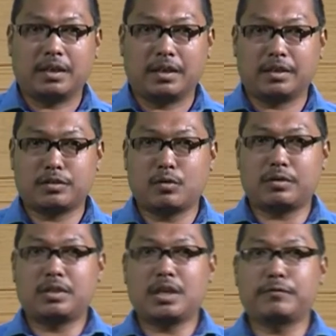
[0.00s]
It is
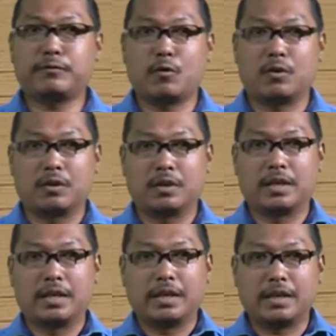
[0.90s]
not therefore
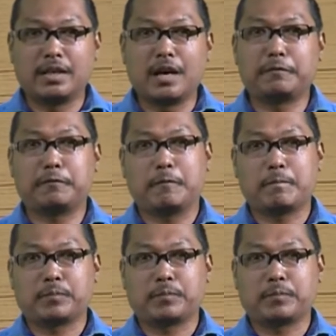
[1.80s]
enough